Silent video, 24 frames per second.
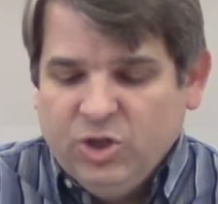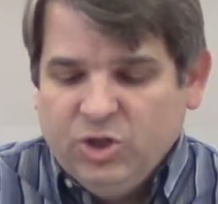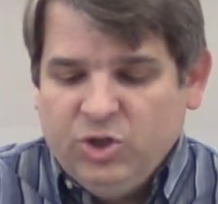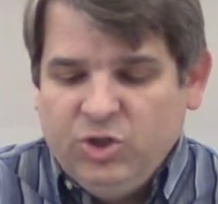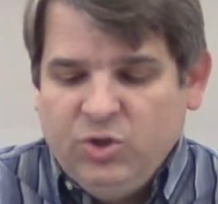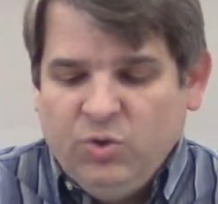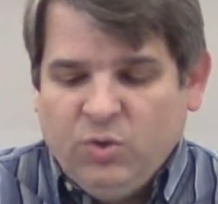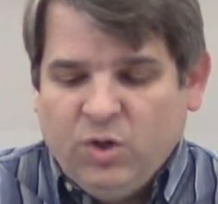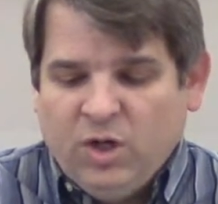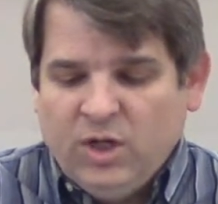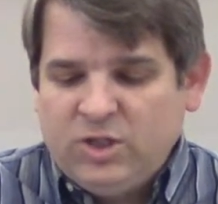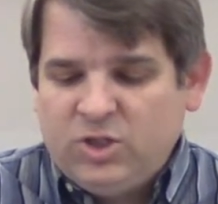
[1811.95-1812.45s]

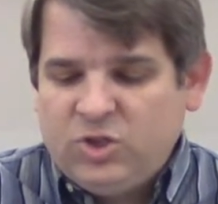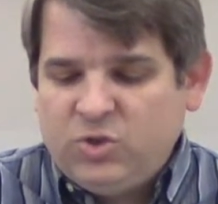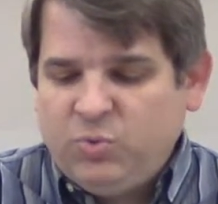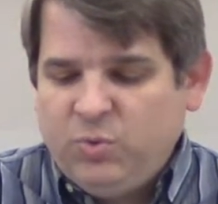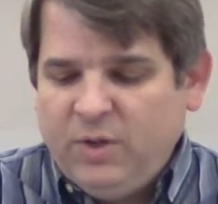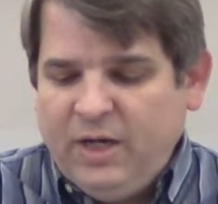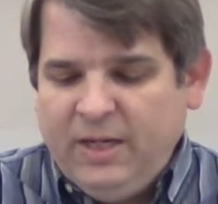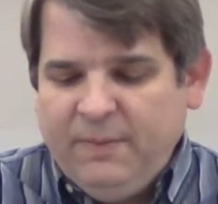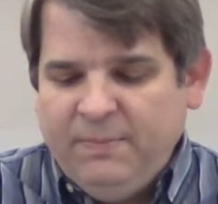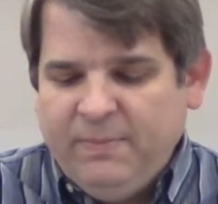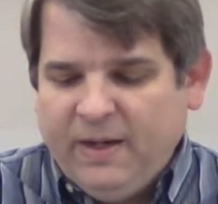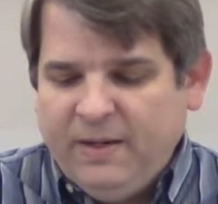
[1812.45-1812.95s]
You aren't
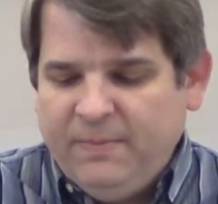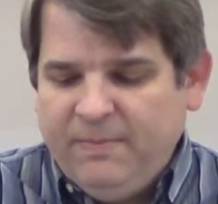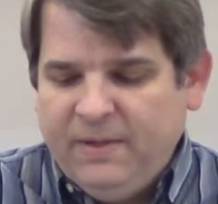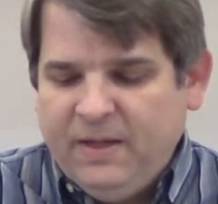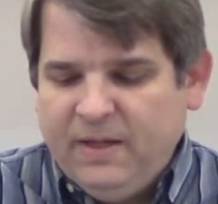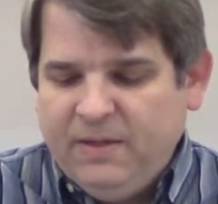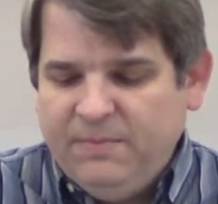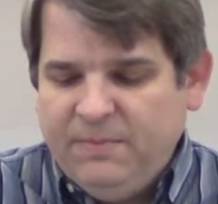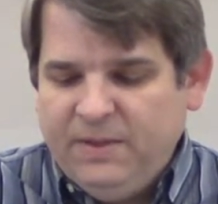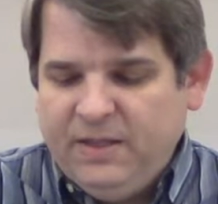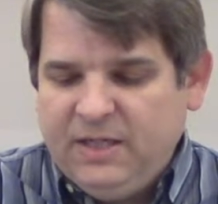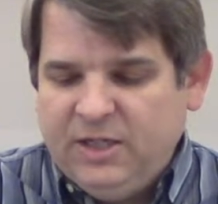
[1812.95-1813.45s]
swayed by
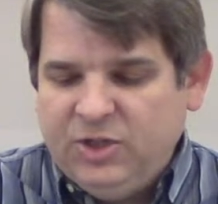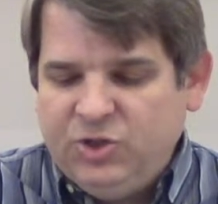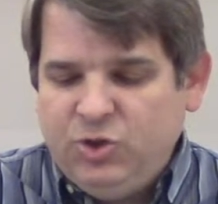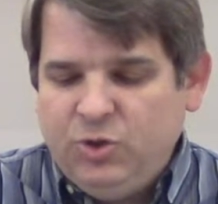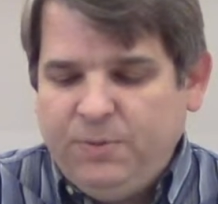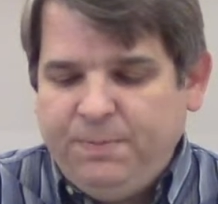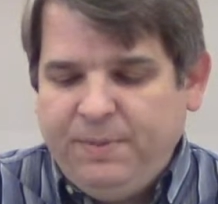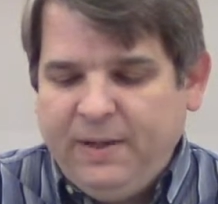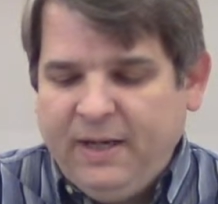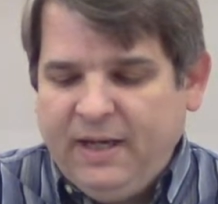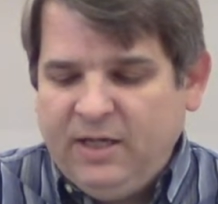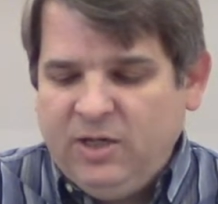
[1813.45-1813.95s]
men because
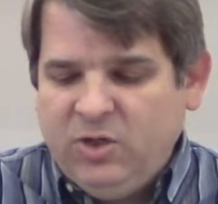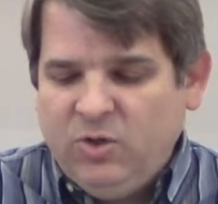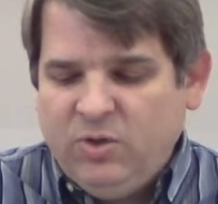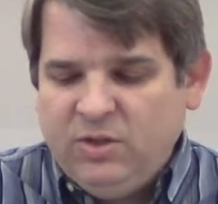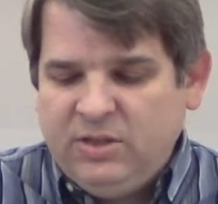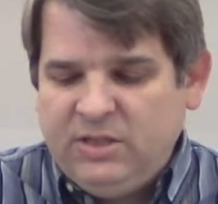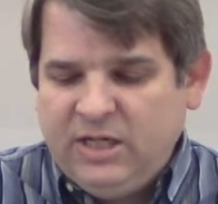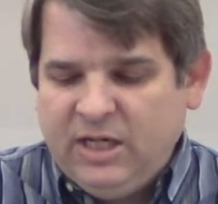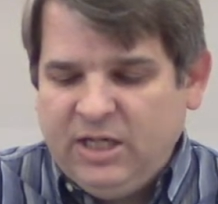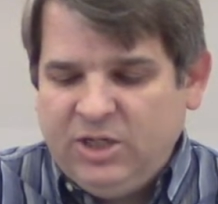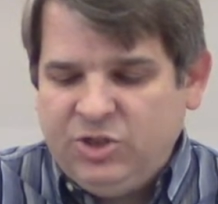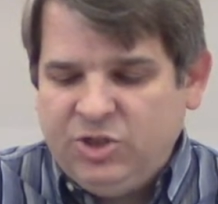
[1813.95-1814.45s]
you pay no
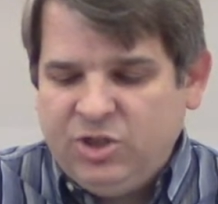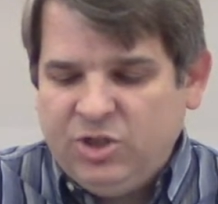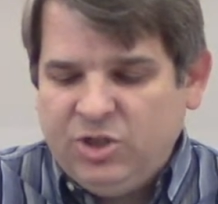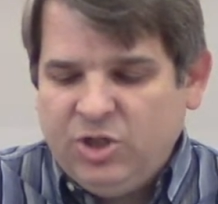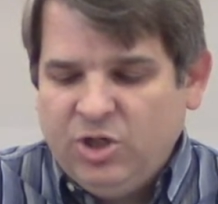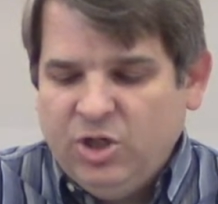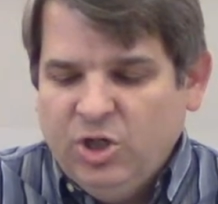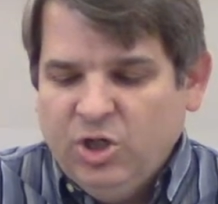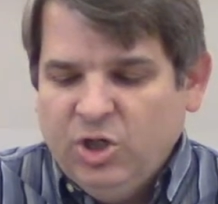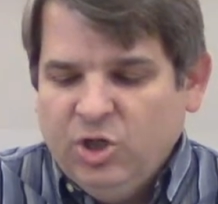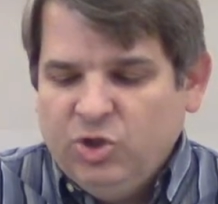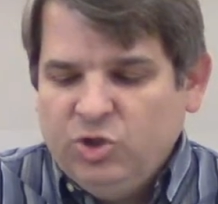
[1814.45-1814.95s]

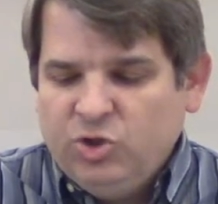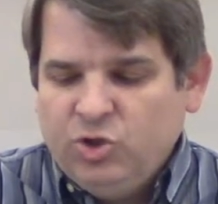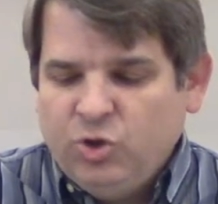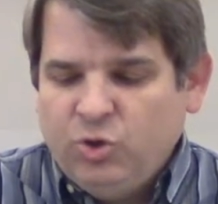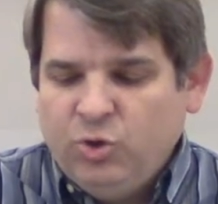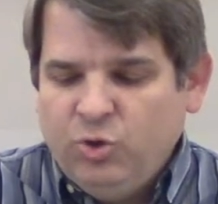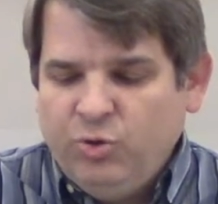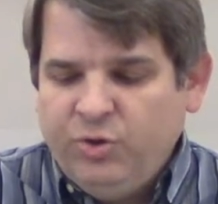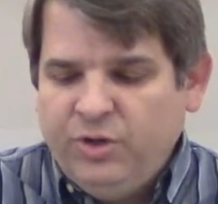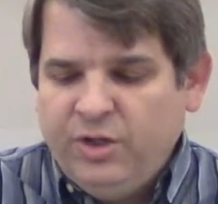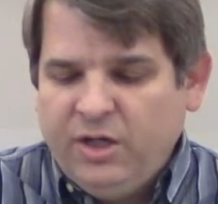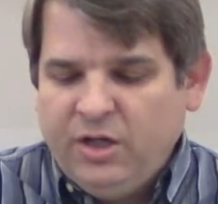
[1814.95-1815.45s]
attention to
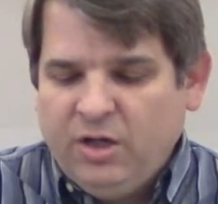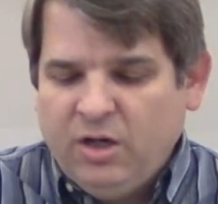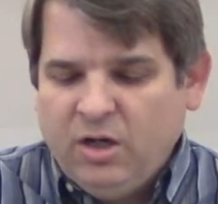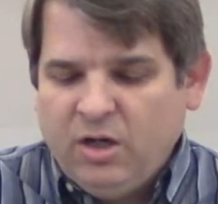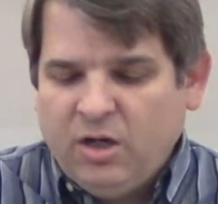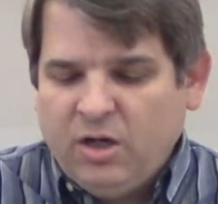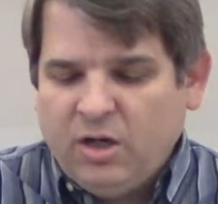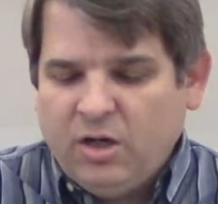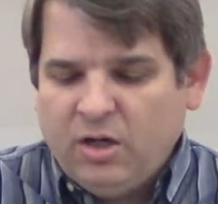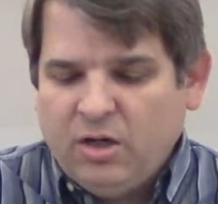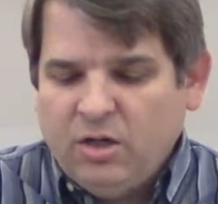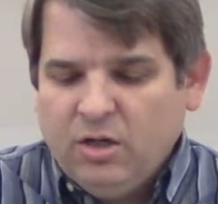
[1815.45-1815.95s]
who they
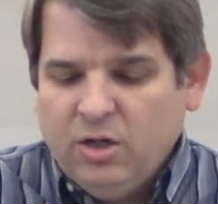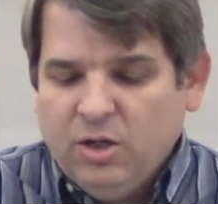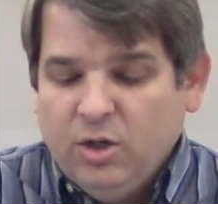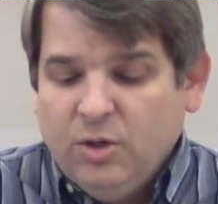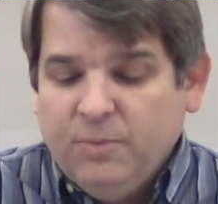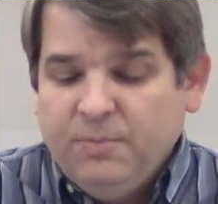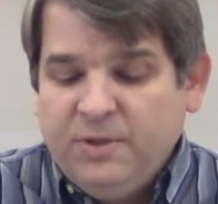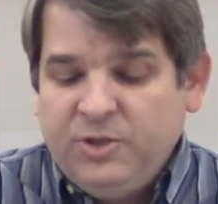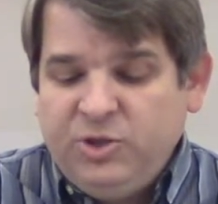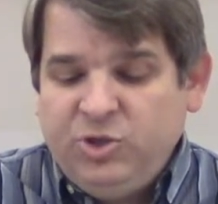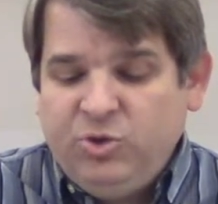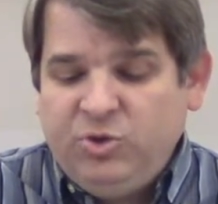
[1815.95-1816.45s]
are,
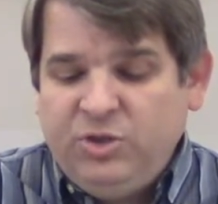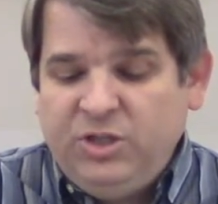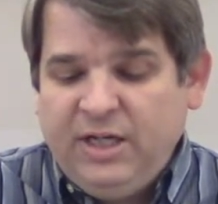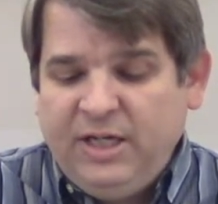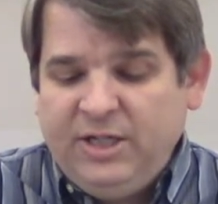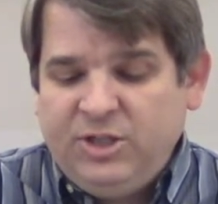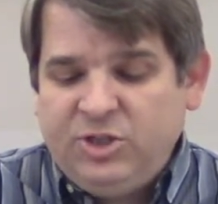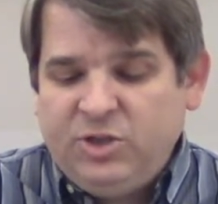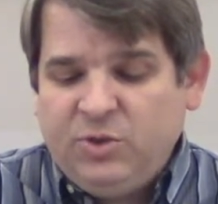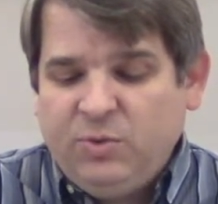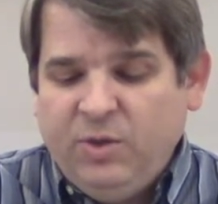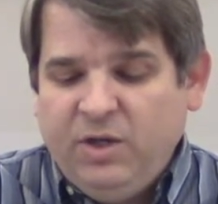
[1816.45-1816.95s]
but you
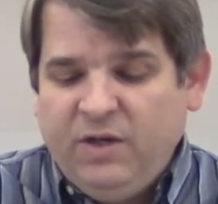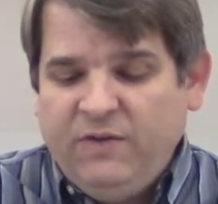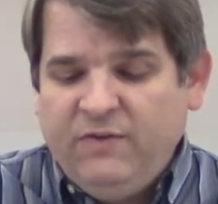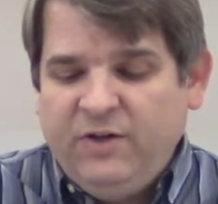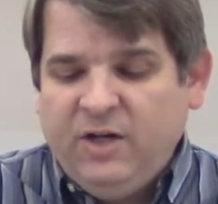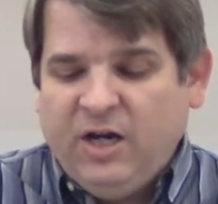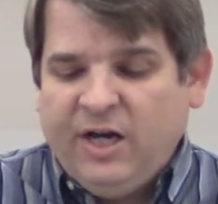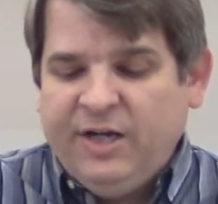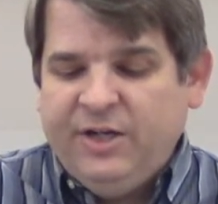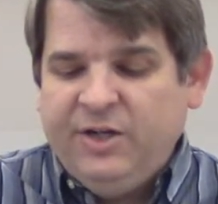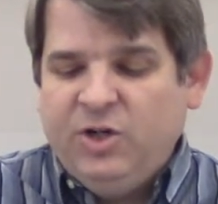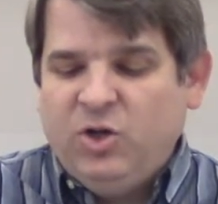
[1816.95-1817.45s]
teach the way of
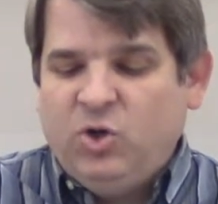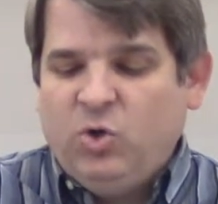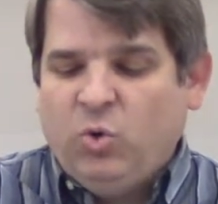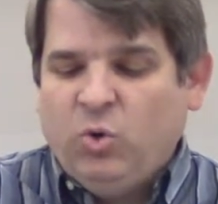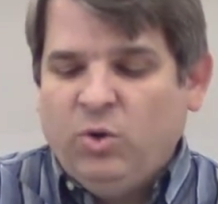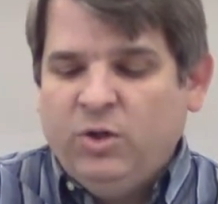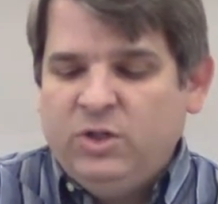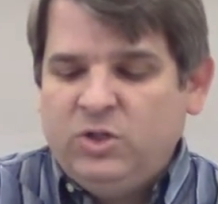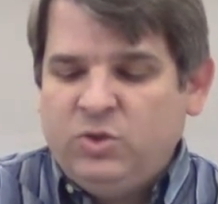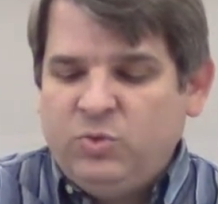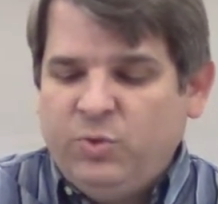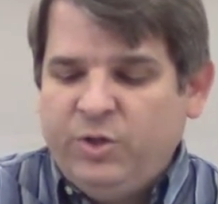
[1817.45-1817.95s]
God in
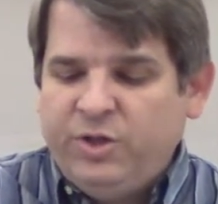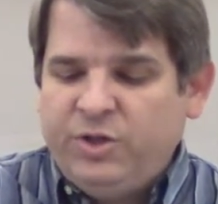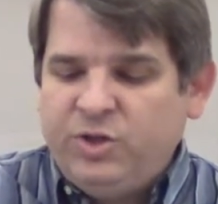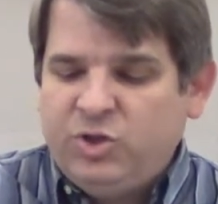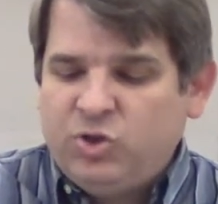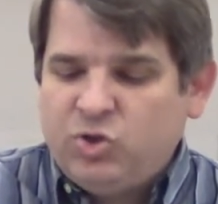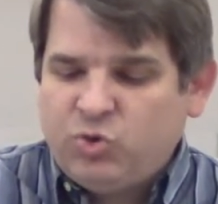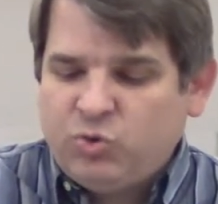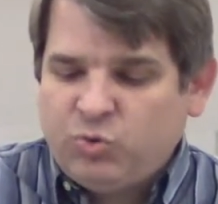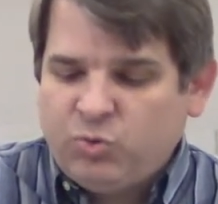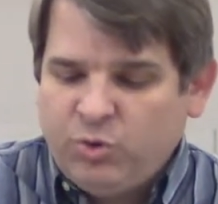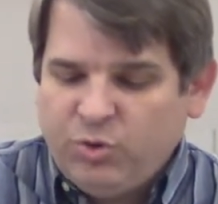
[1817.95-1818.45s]
accordance with
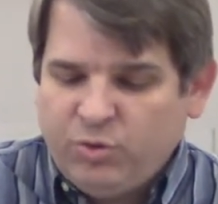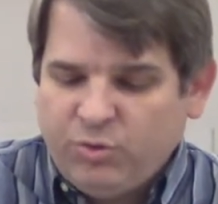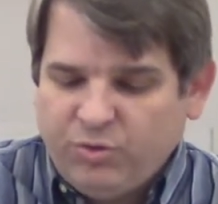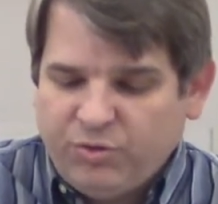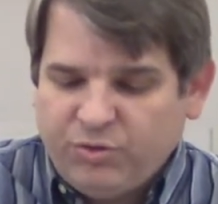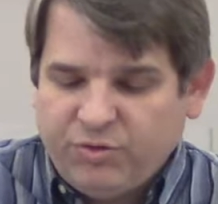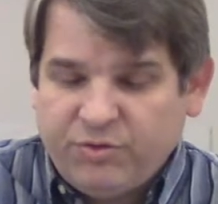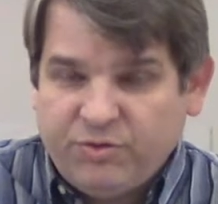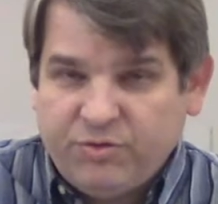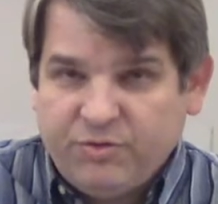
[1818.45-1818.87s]
the truth.